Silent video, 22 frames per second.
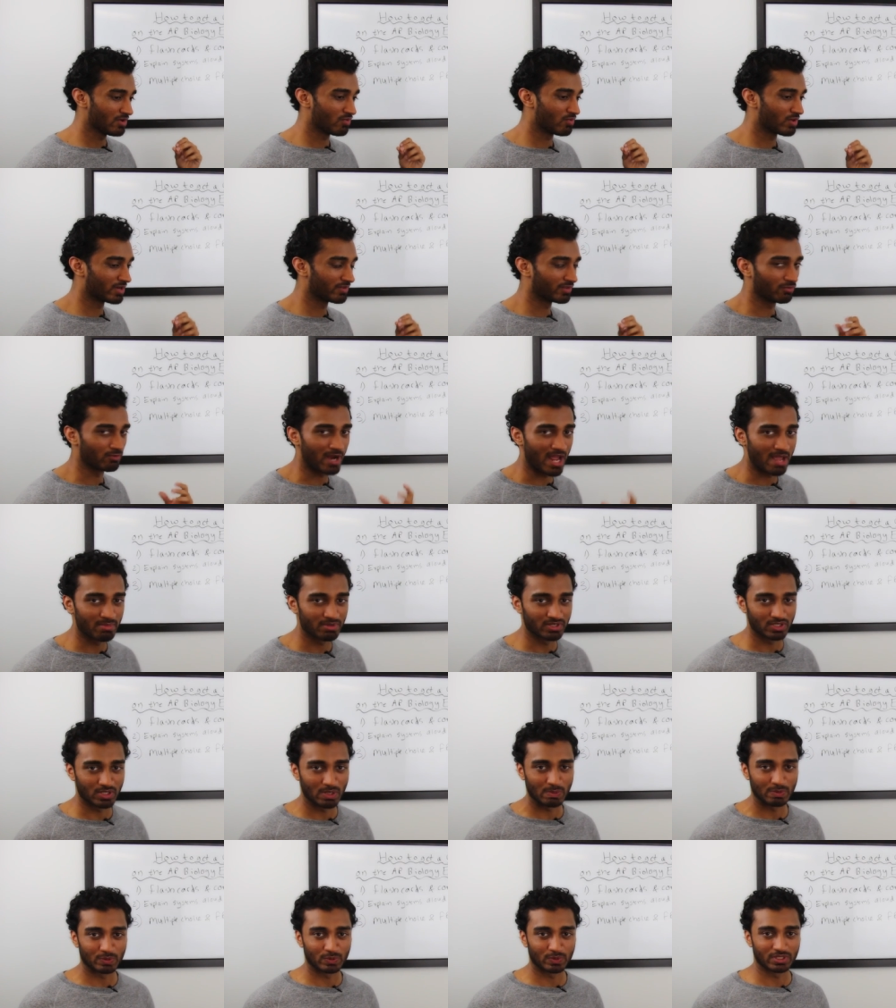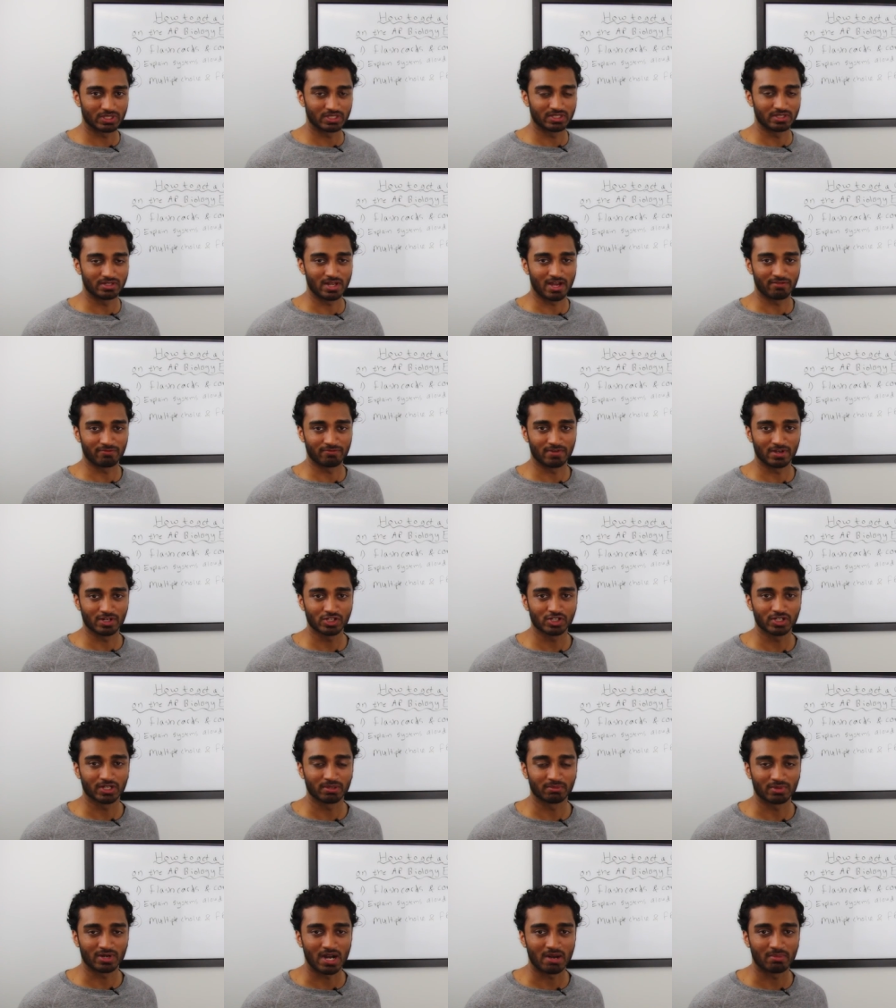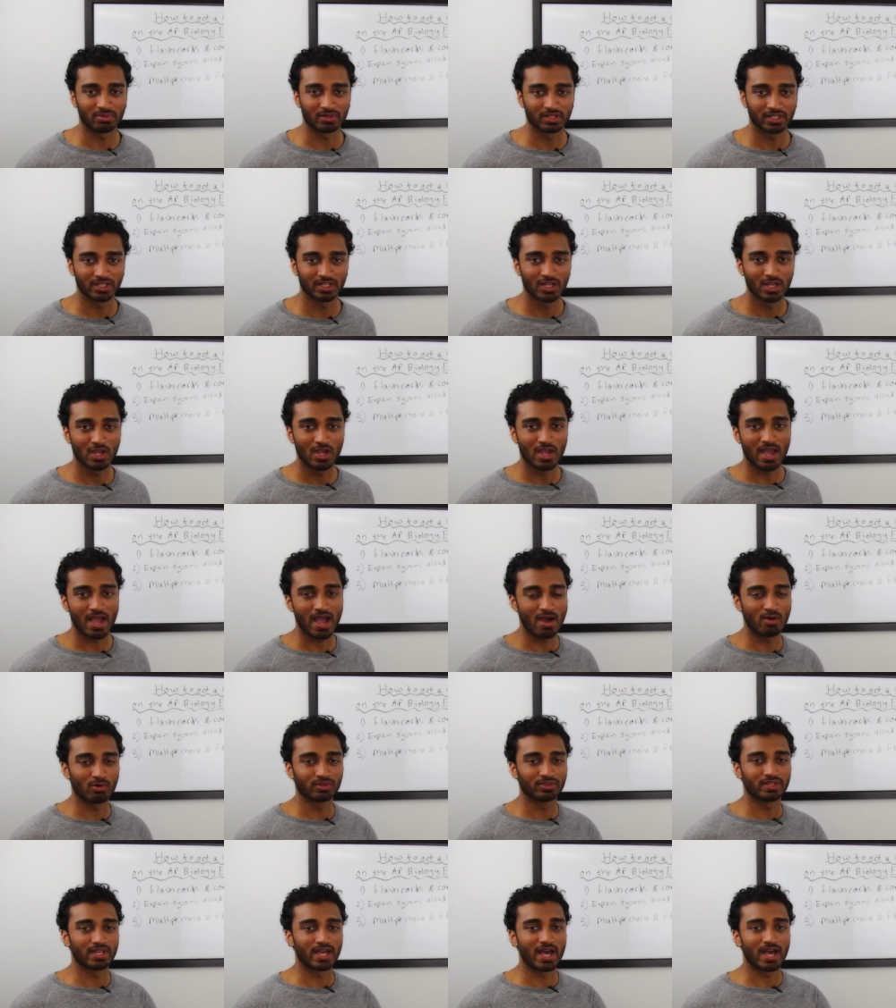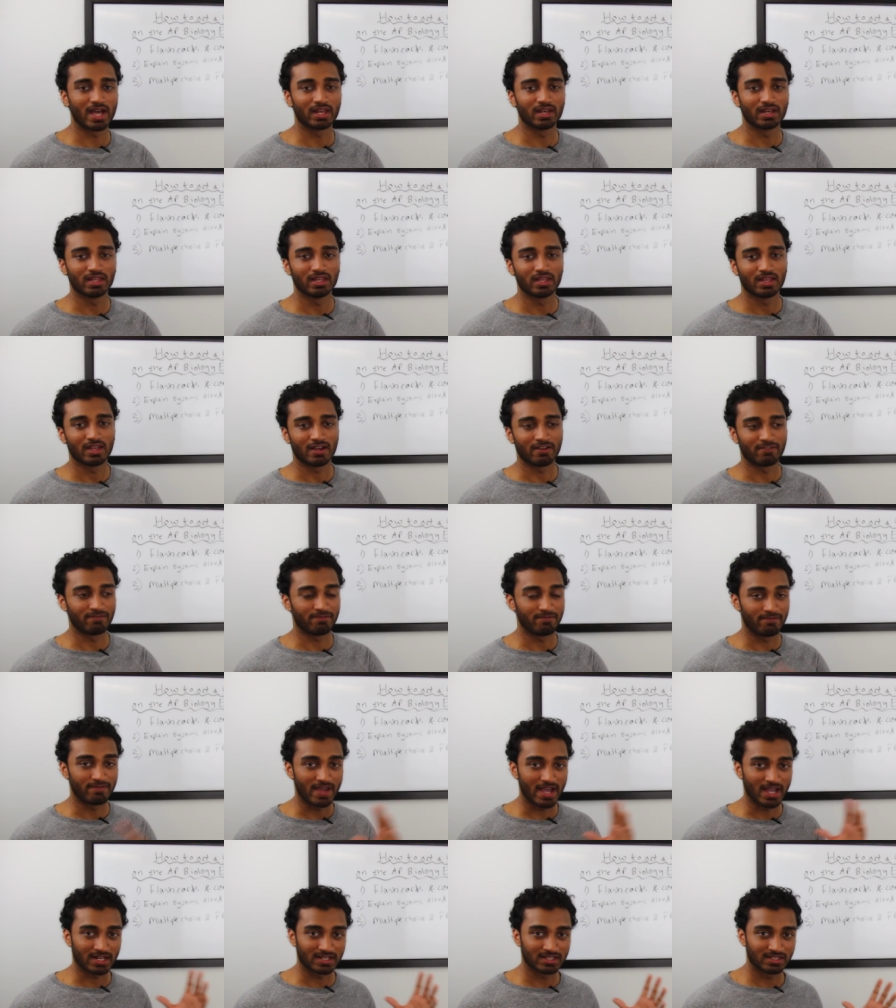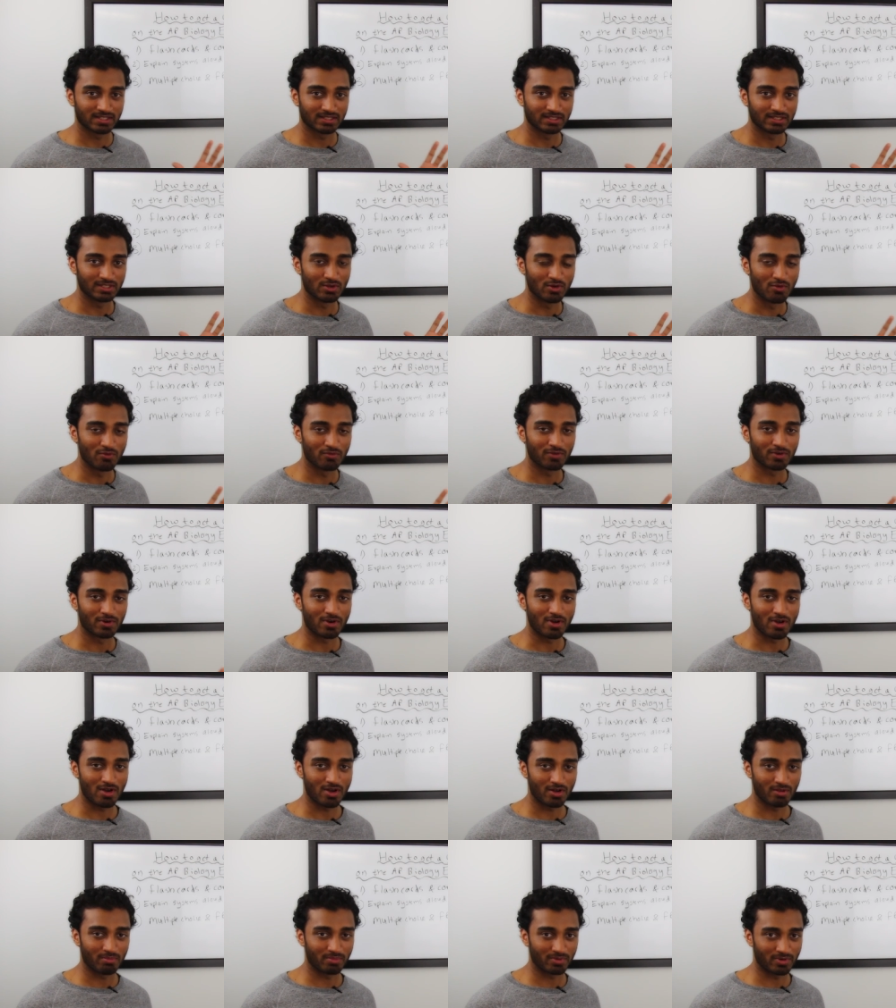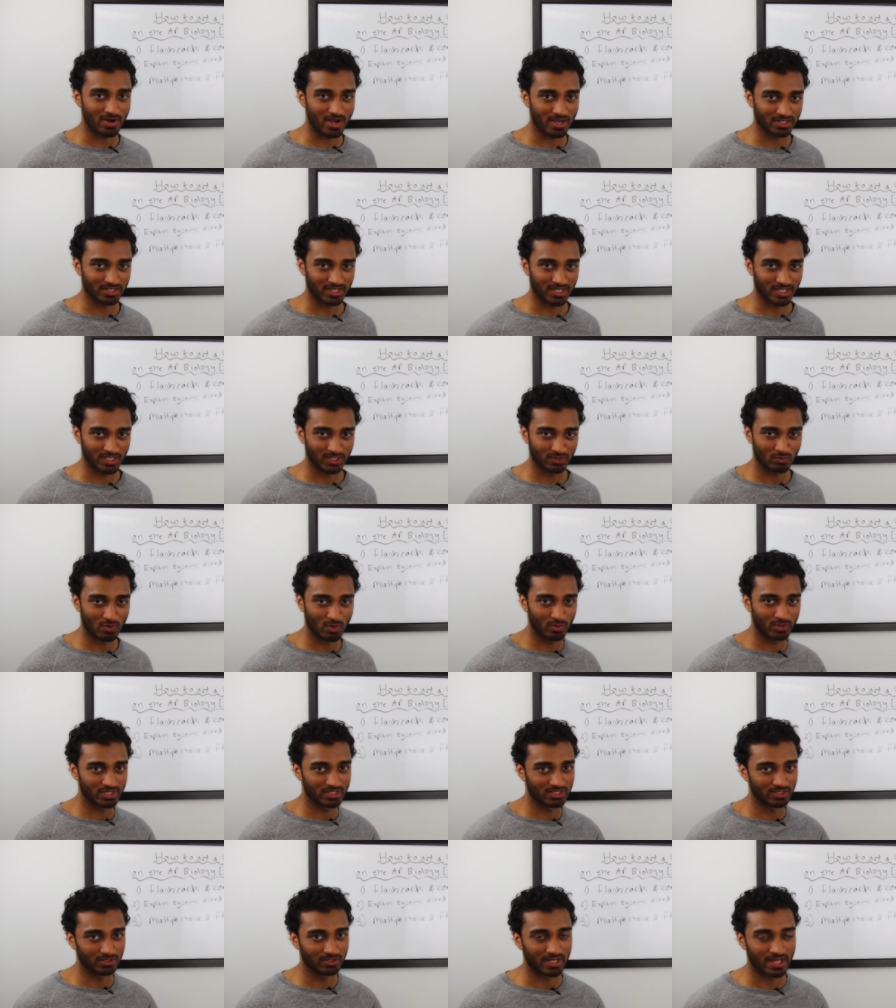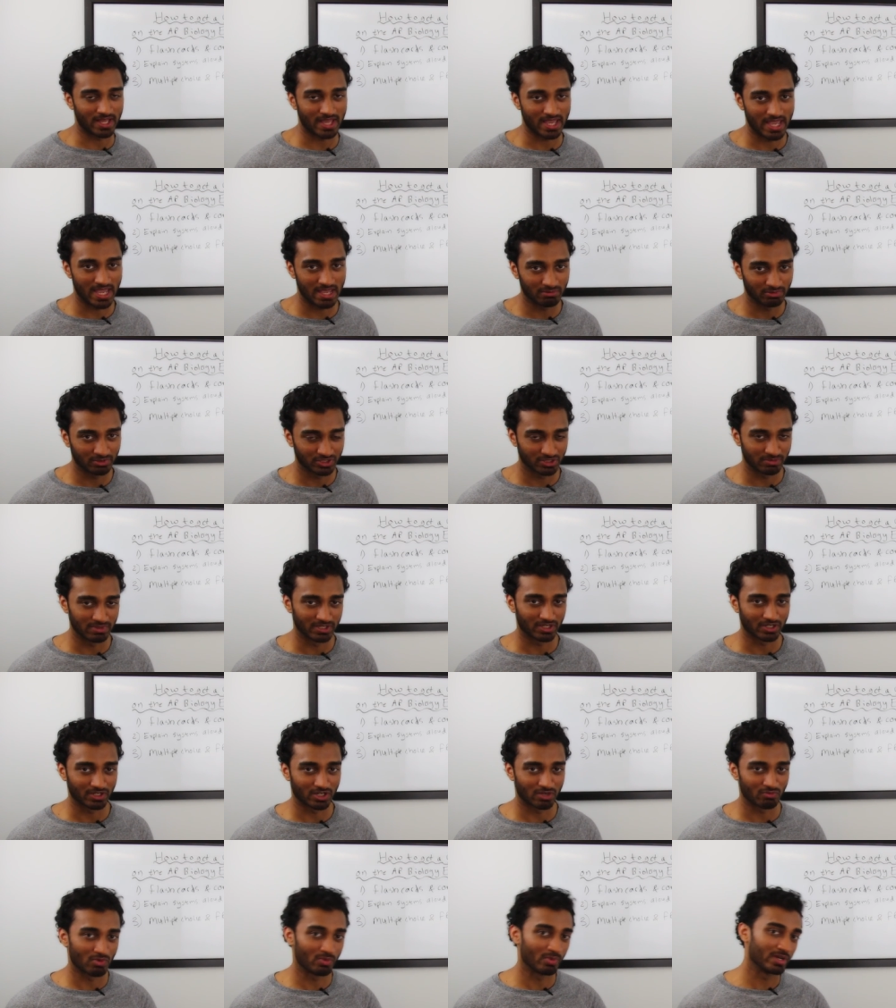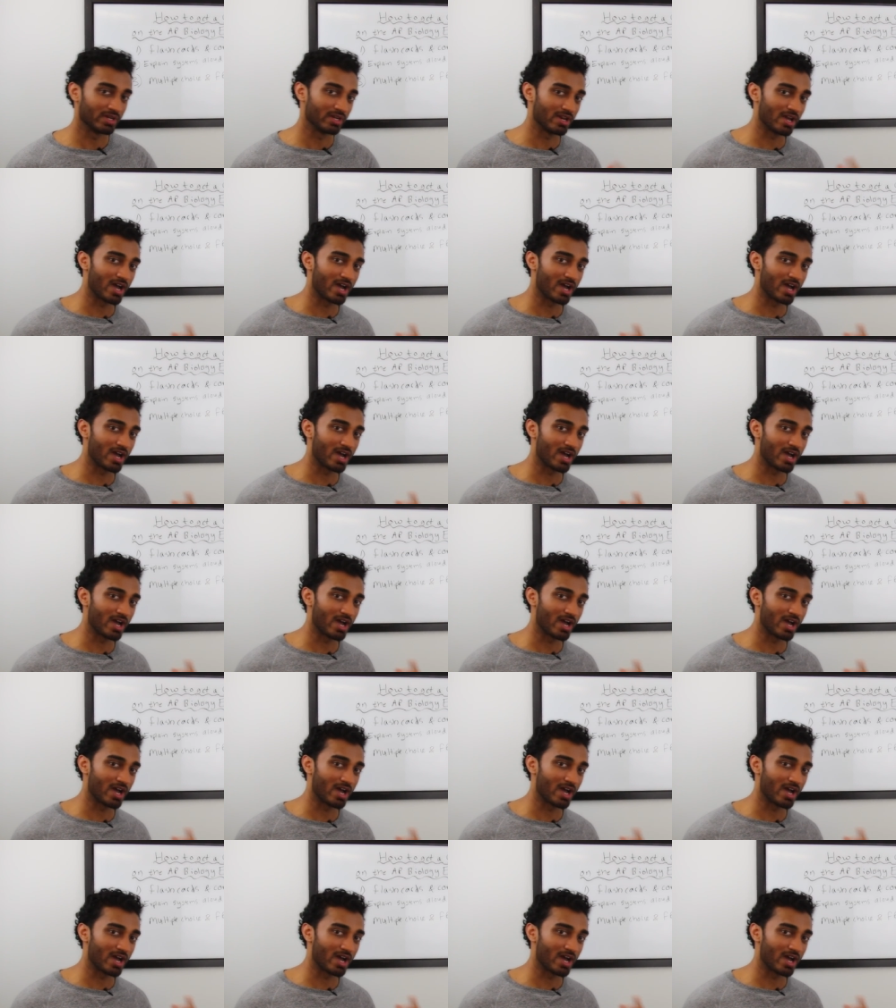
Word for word: one of the ribosomes was not functioning properly? How would that affect the overall process? What would still able to be occurring, what would